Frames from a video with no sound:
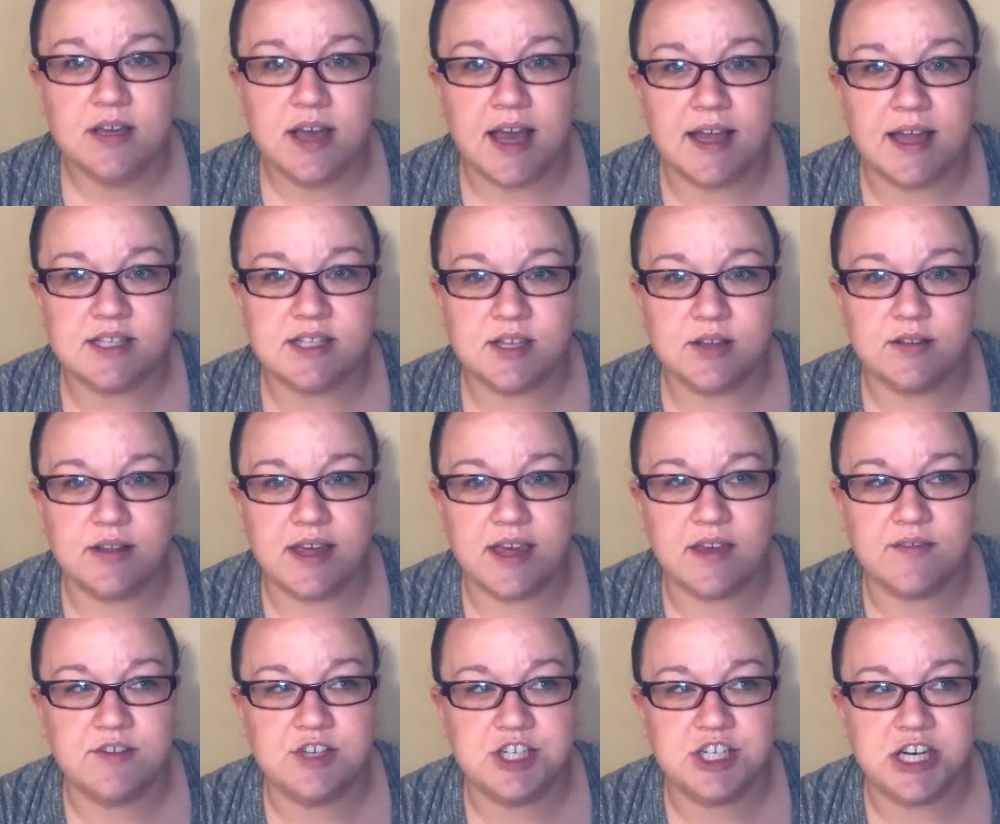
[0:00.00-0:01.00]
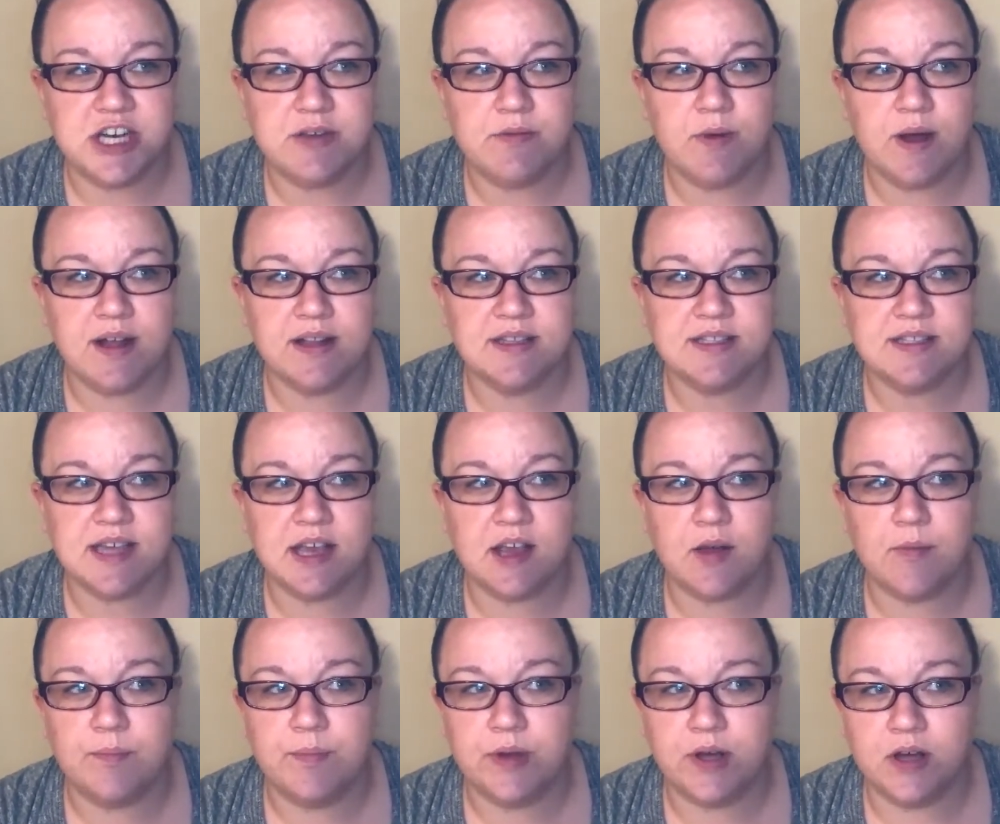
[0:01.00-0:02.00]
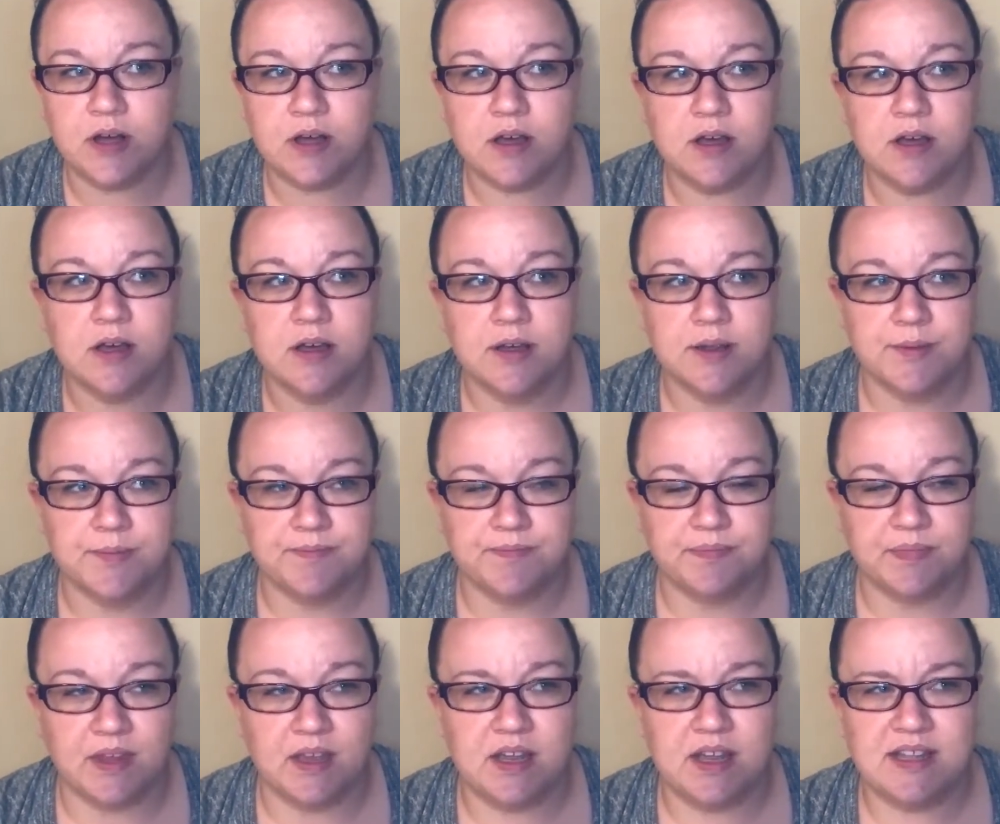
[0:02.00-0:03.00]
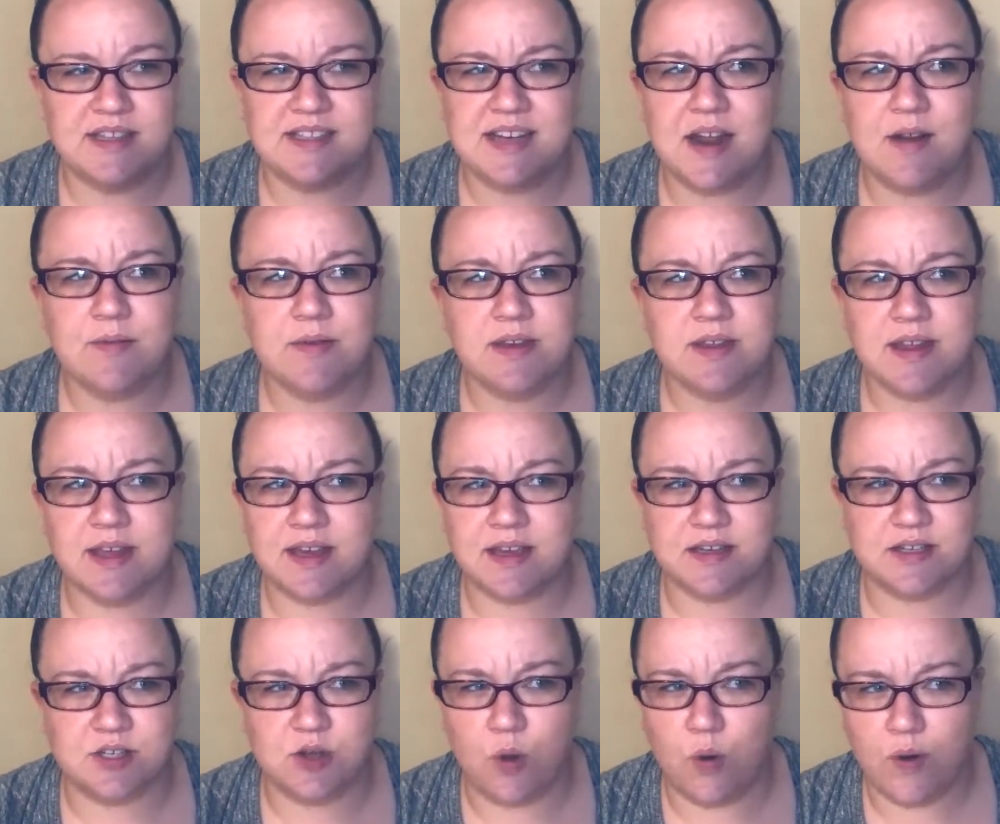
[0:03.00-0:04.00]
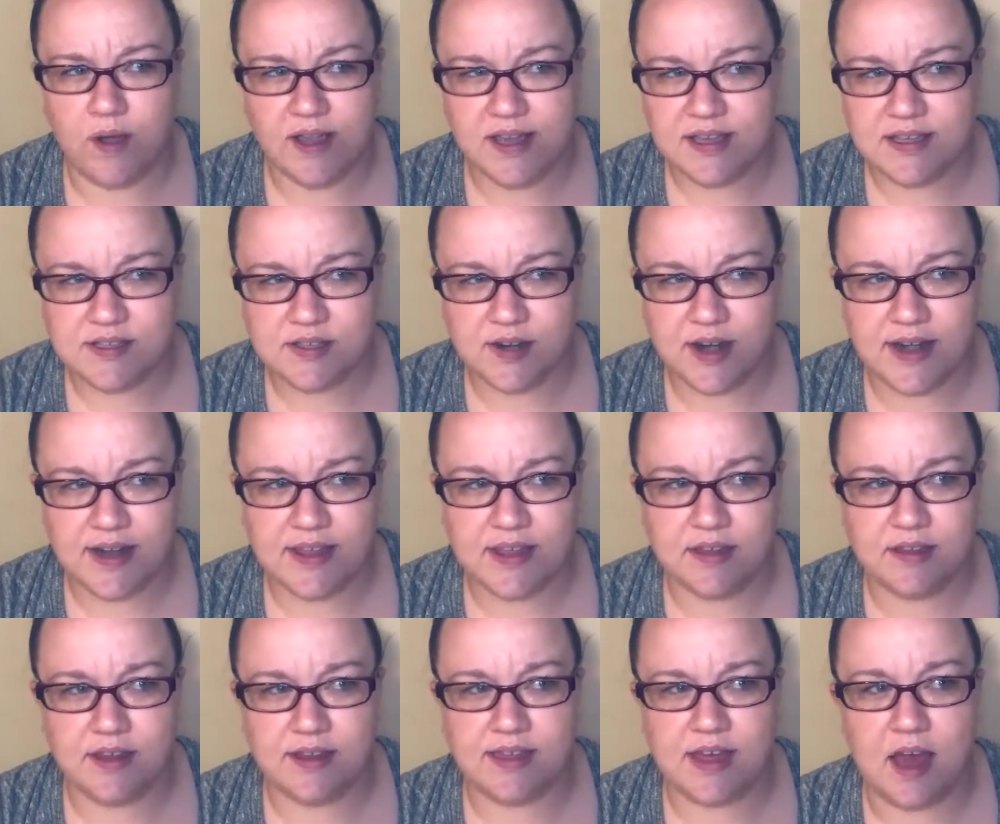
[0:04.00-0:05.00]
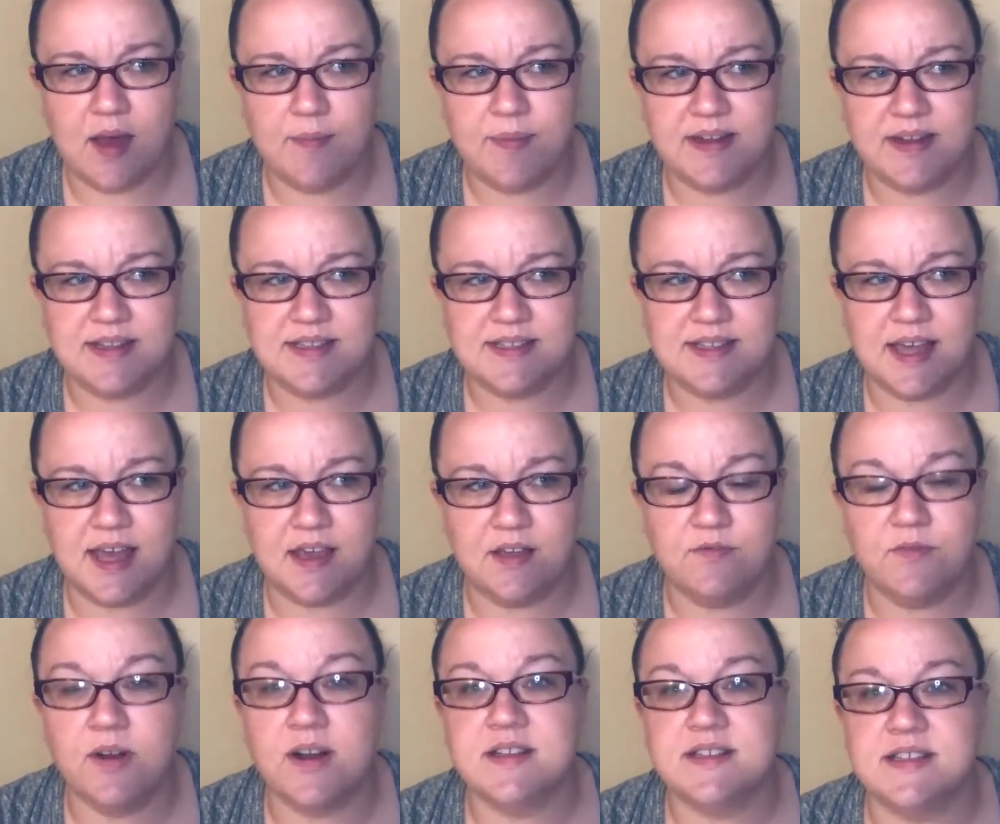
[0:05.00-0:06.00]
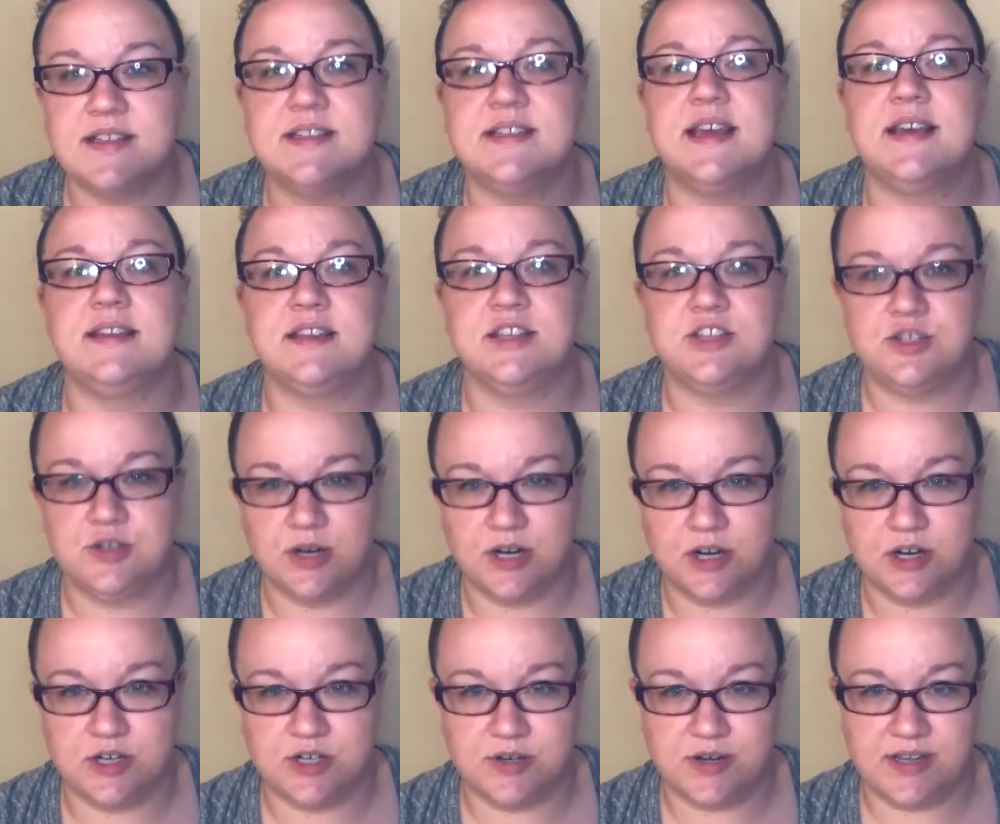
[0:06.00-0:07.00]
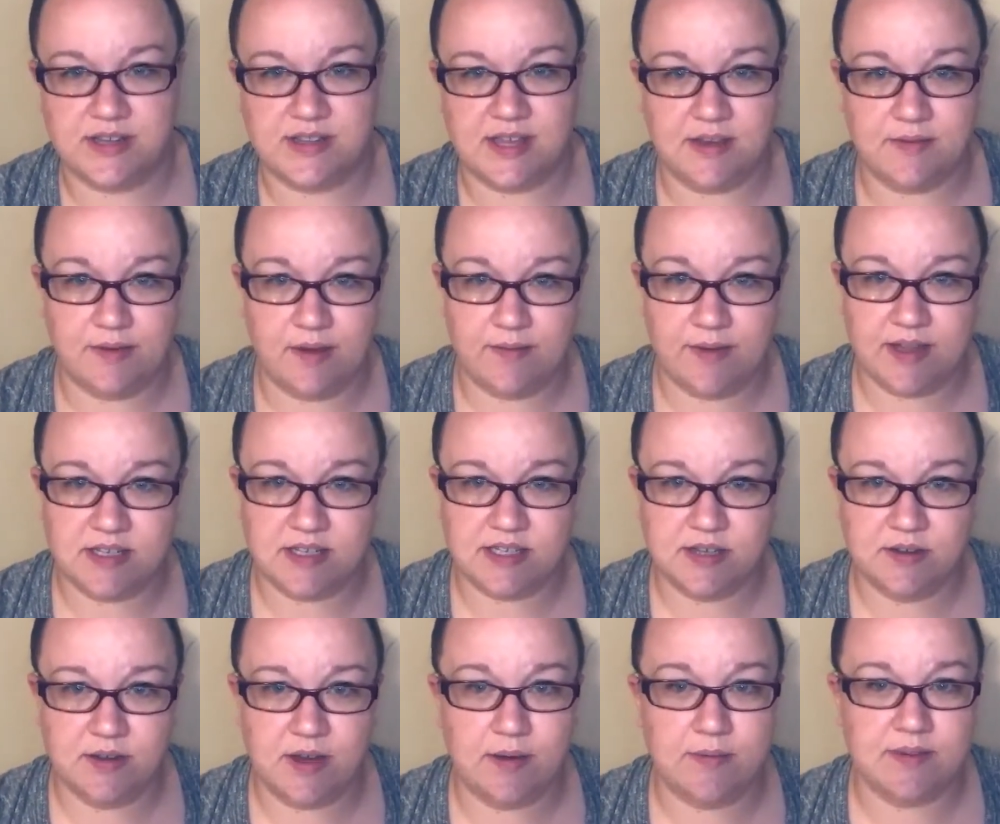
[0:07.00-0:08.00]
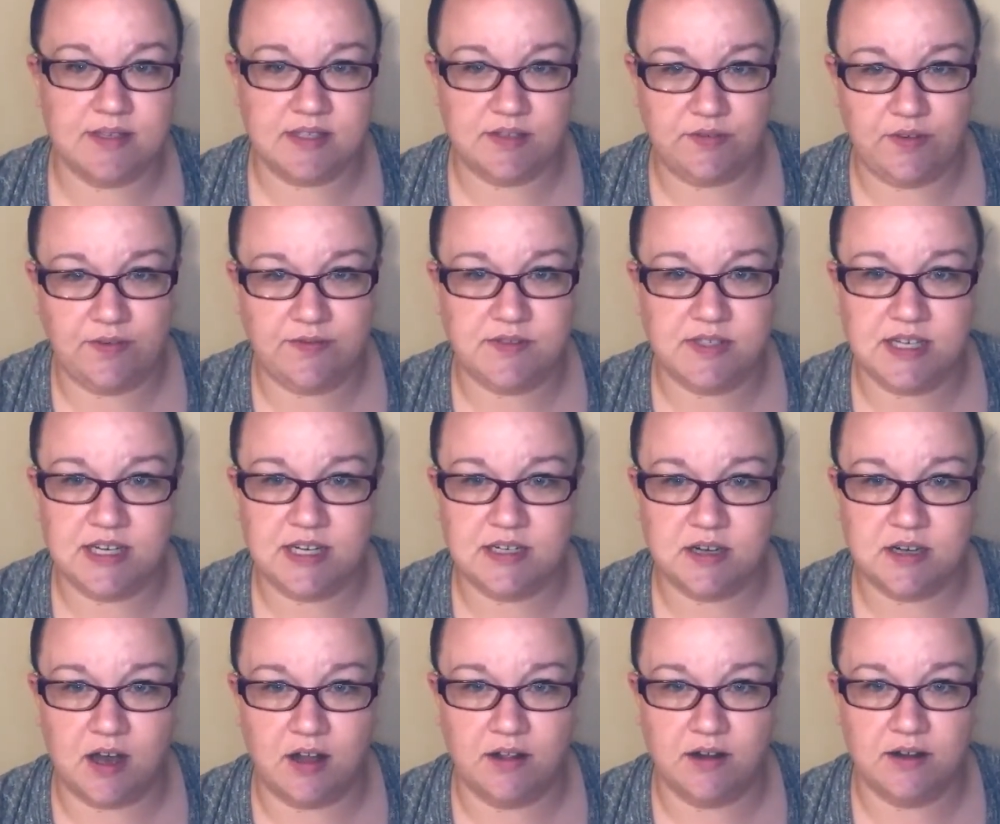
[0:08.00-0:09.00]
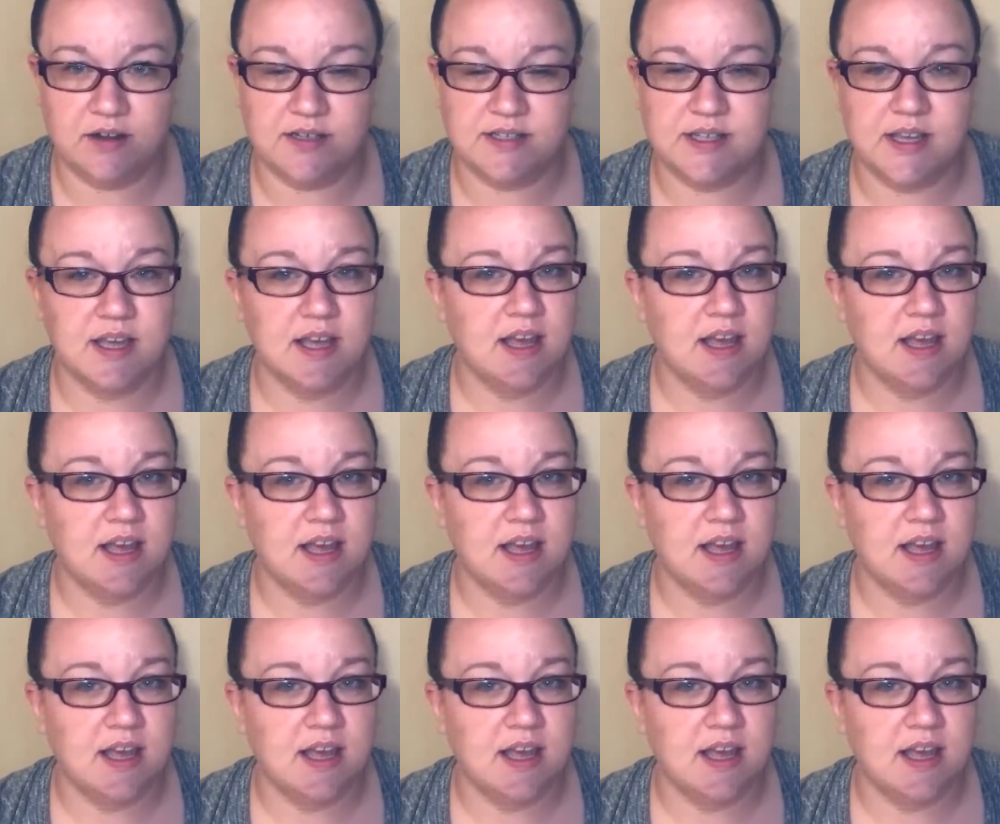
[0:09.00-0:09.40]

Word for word: And so like if she wants like a book, it's not really like a toys or anything like that, but it's like, for instance, like this trick or treat thing we went to, it was $15.